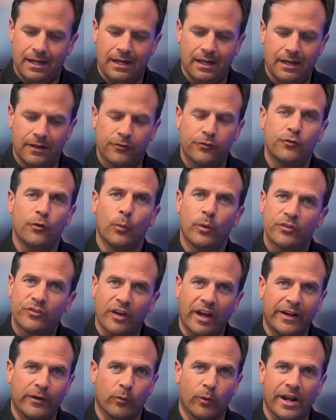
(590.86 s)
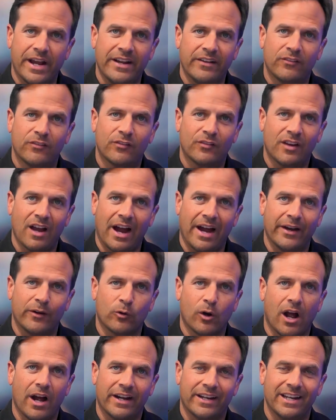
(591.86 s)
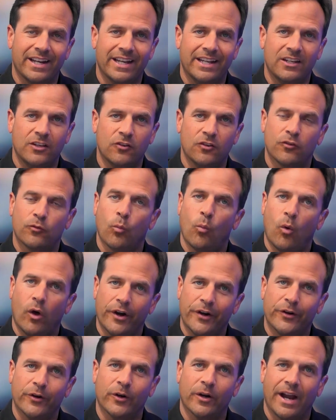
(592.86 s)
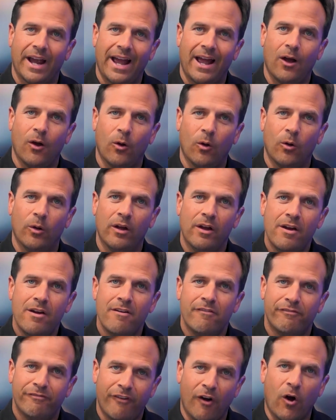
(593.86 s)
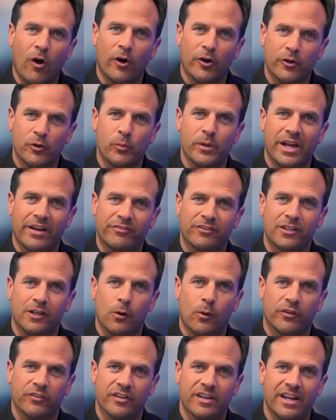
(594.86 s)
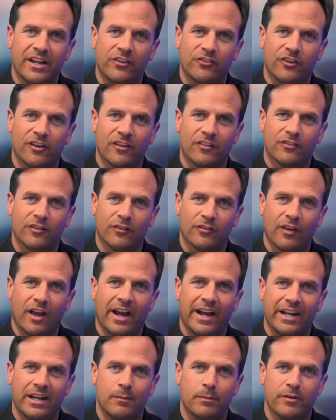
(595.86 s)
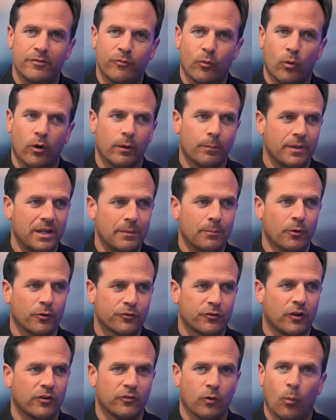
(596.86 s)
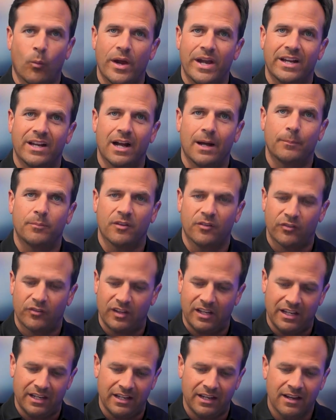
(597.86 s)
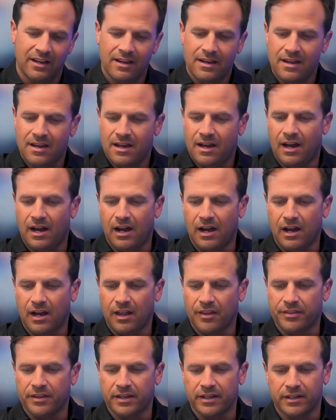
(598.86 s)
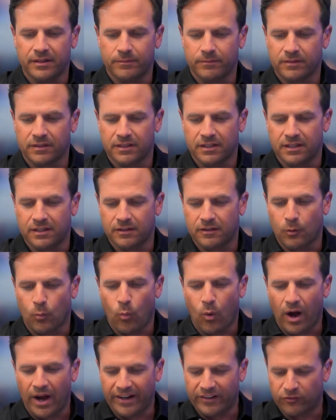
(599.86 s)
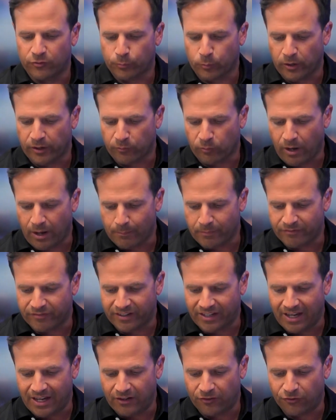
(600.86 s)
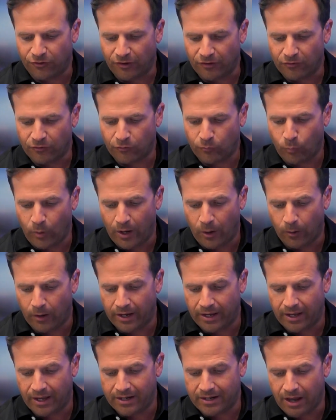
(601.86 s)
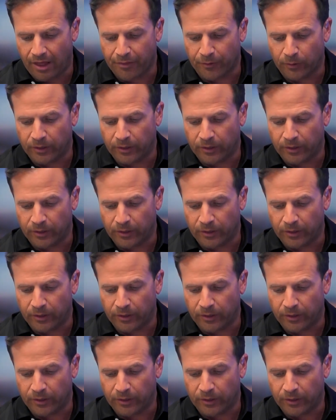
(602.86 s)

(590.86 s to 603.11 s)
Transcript: suicide rates skyrocketing. You just just wonder how far do we have to go as a nation and society before people start to wake up to see the widespread ramifications. Well, another